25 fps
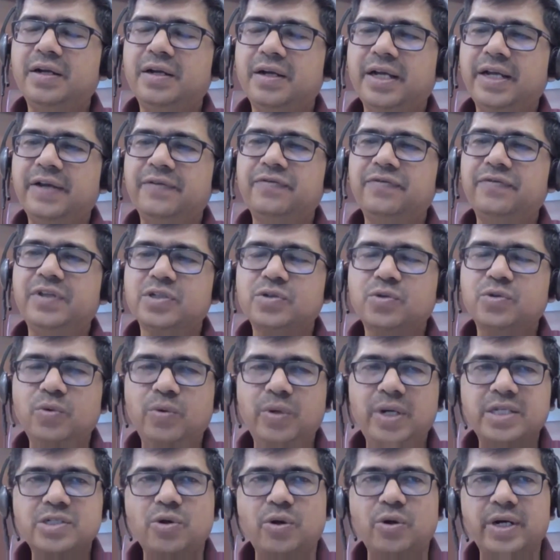If the school
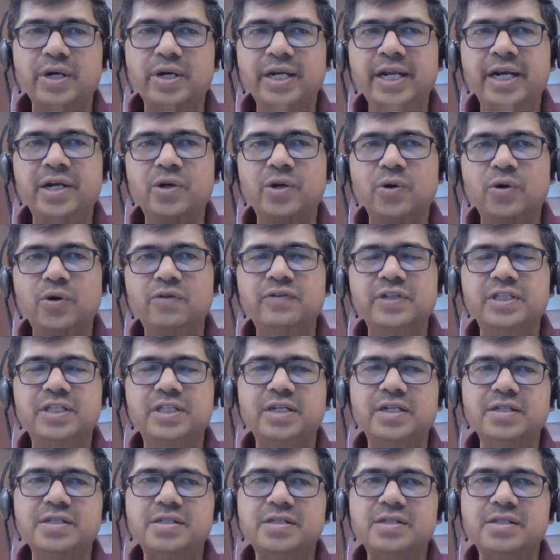has already enrolled with
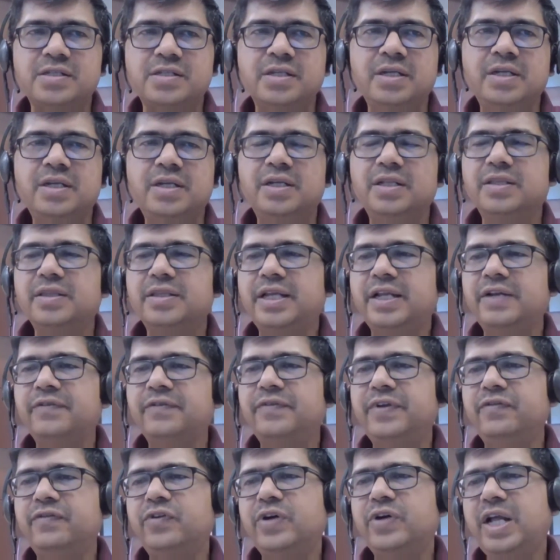us, then
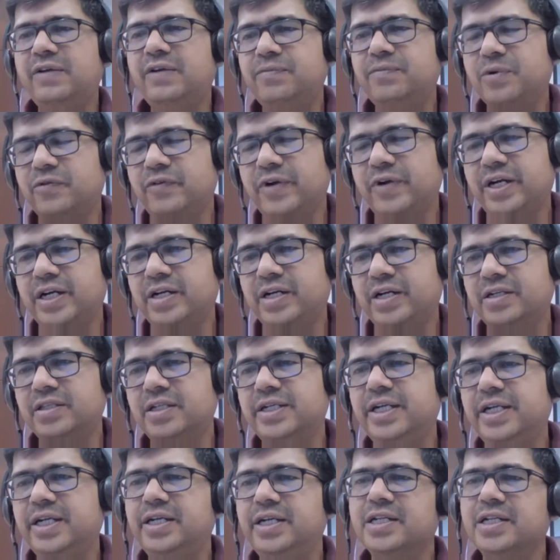we would have provided the
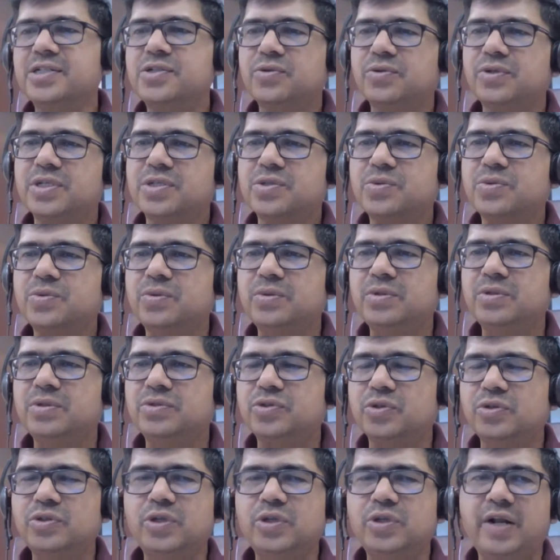details to the school.
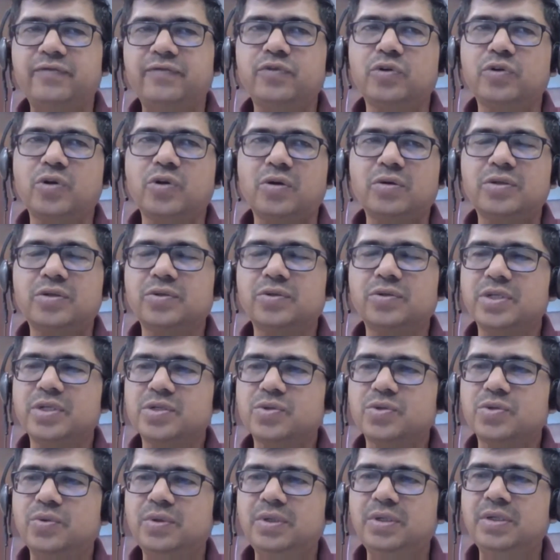So you'll have to talk to the
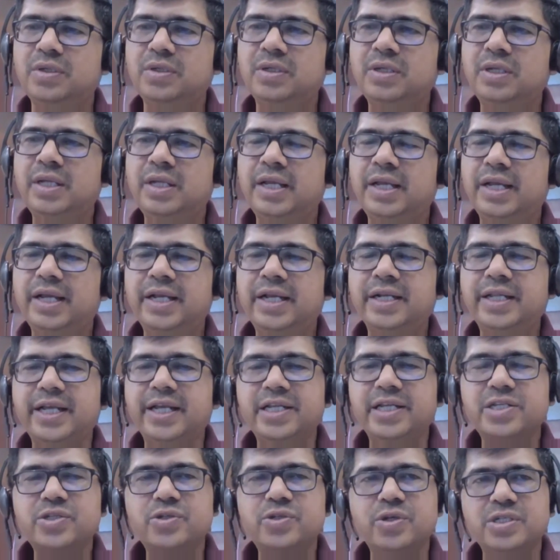school. In
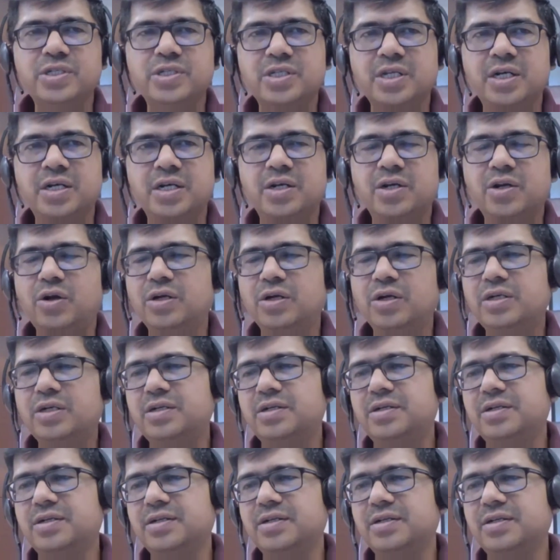case you're still not,
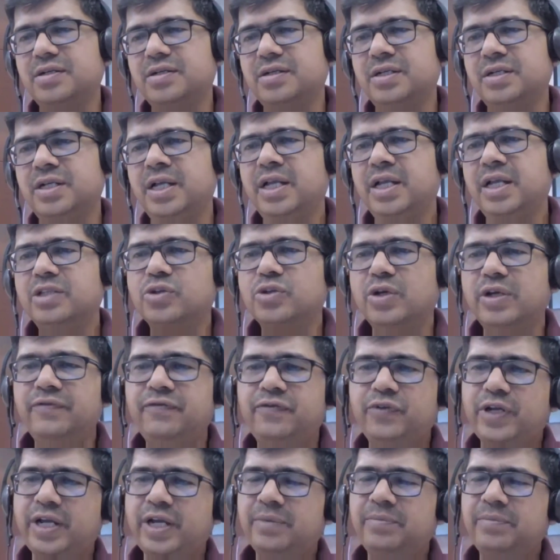so
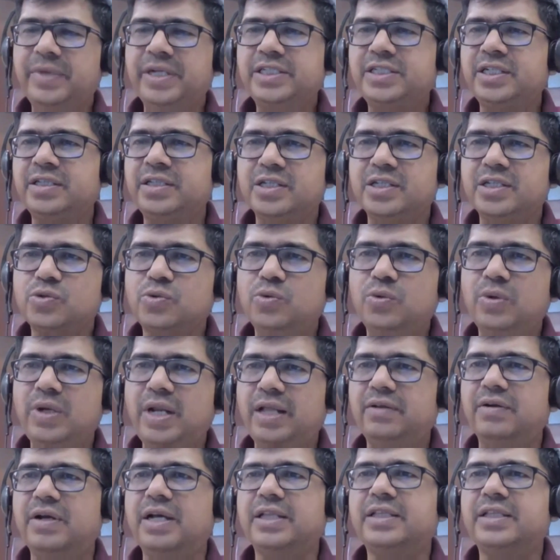if you can mention the school,
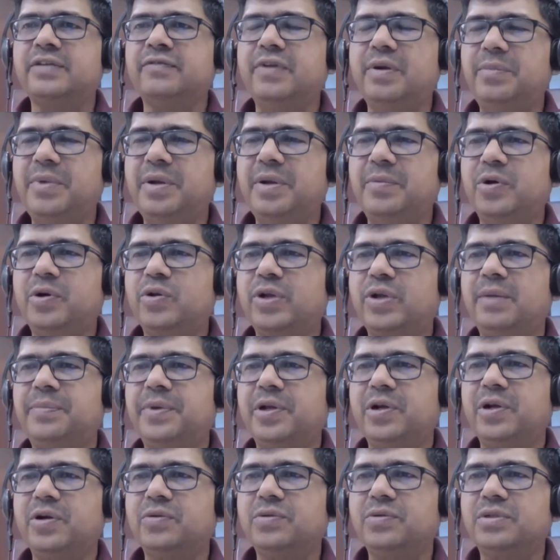I think we'll be able to help
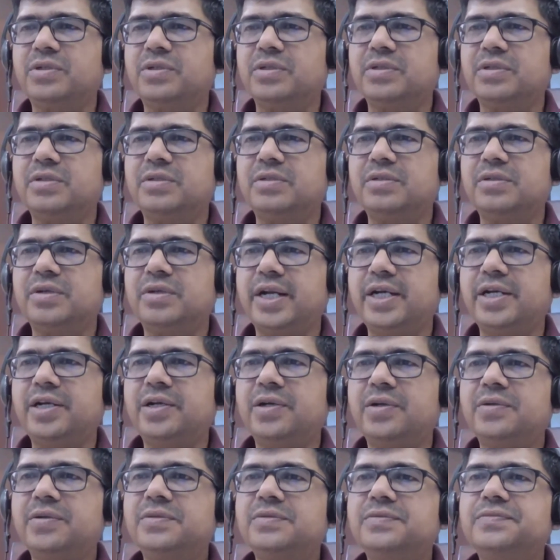you out right
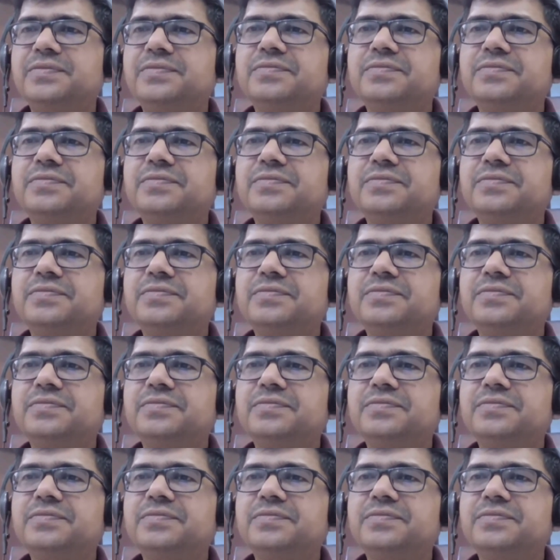now.